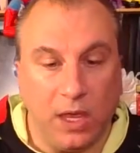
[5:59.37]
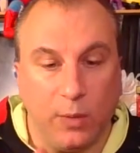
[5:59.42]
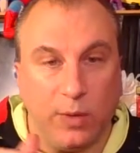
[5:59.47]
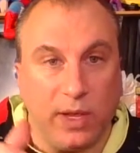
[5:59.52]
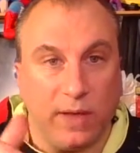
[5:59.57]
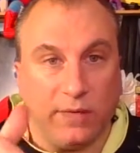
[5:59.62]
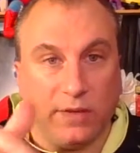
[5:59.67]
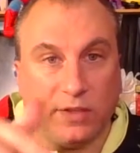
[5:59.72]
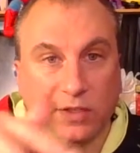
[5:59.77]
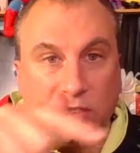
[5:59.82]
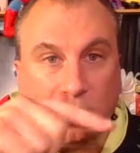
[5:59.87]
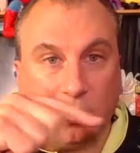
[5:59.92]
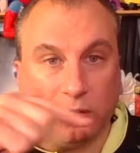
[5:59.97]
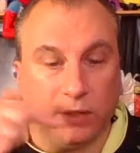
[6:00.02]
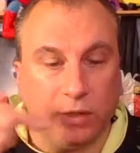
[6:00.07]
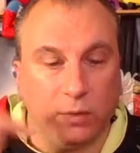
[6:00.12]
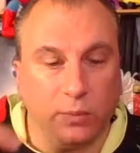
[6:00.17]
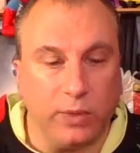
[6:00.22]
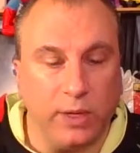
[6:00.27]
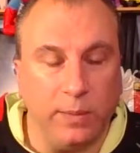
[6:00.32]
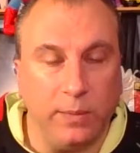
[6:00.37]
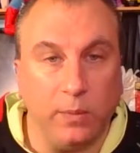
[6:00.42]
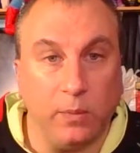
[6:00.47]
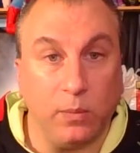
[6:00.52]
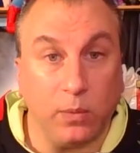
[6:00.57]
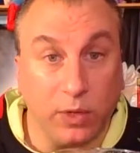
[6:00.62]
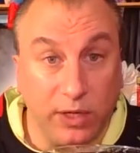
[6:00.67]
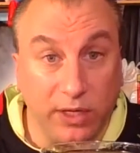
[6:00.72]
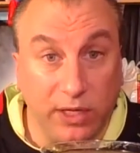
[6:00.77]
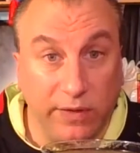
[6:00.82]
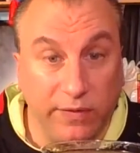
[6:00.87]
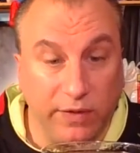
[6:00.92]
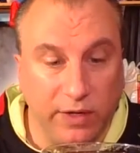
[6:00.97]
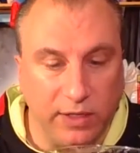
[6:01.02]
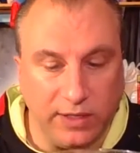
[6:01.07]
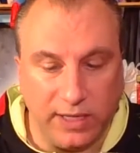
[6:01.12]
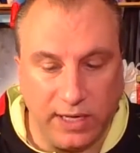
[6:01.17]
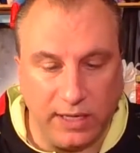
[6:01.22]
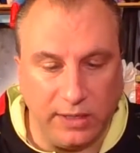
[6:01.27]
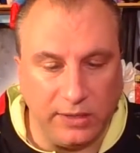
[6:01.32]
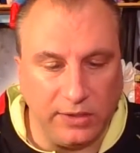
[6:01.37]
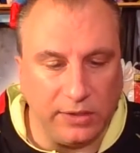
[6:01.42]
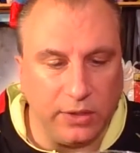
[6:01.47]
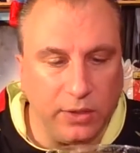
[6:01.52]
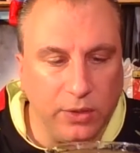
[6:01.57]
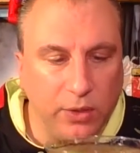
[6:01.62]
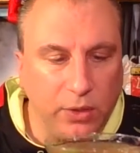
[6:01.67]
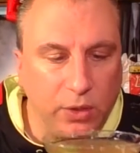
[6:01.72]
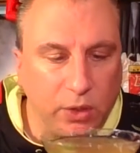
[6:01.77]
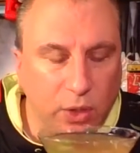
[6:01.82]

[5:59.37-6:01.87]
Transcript: And we have the salted rim. We're going to give it a taste.